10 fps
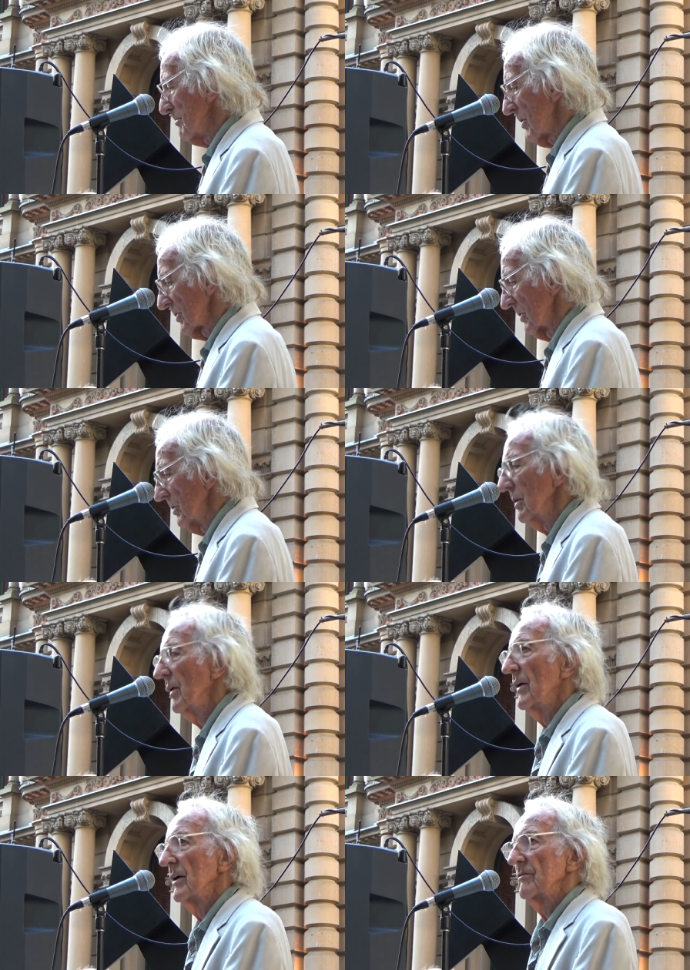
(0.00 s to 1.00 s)
a model
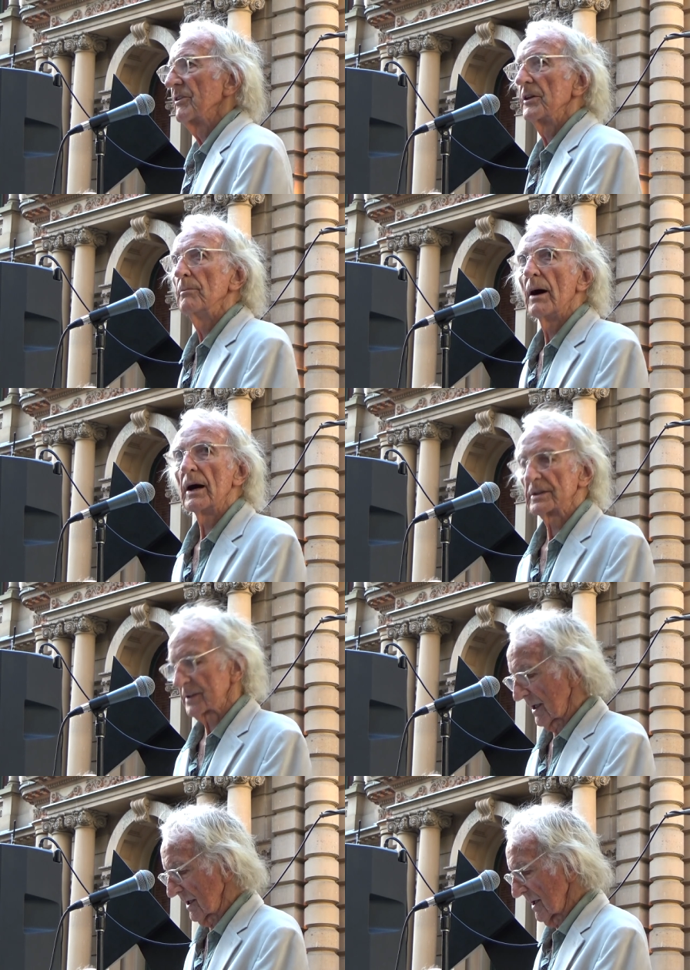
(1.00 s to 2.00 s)
for the
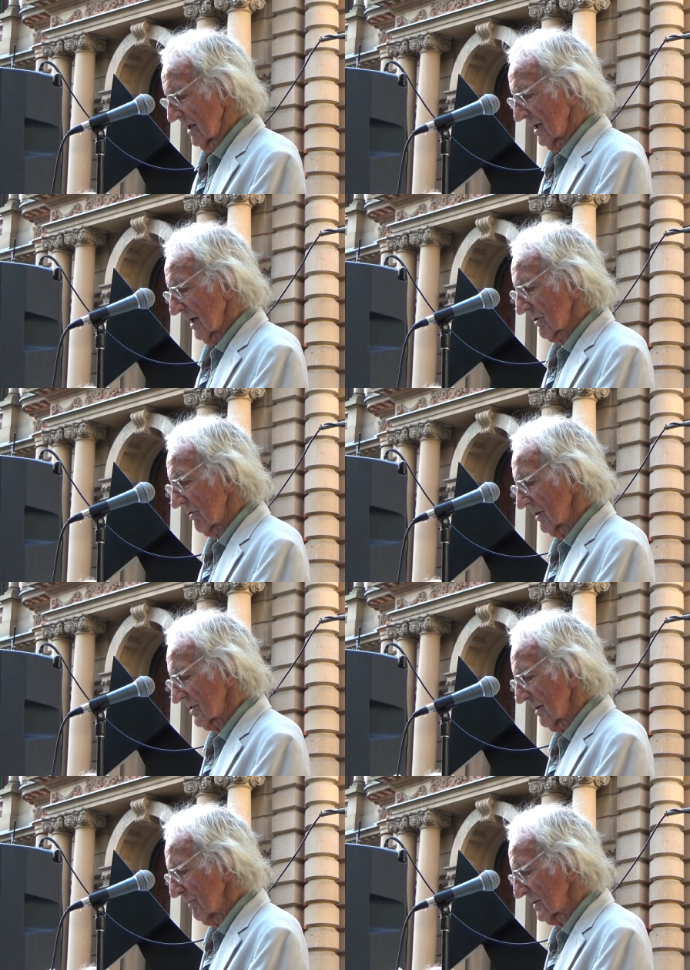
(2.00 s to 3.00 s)
master
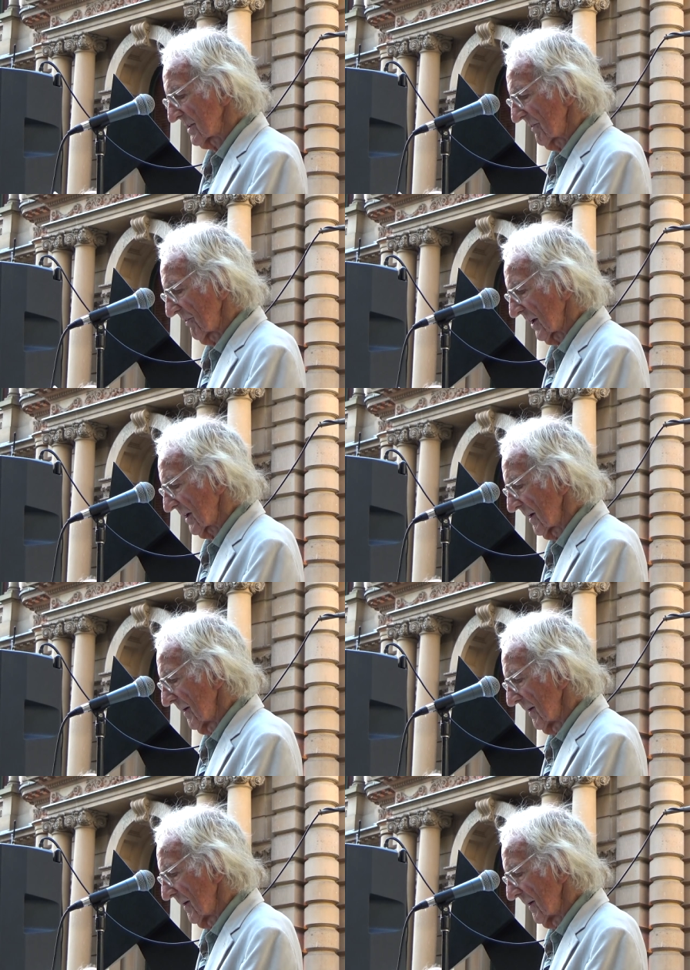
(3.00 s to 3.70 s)
across the Pacific.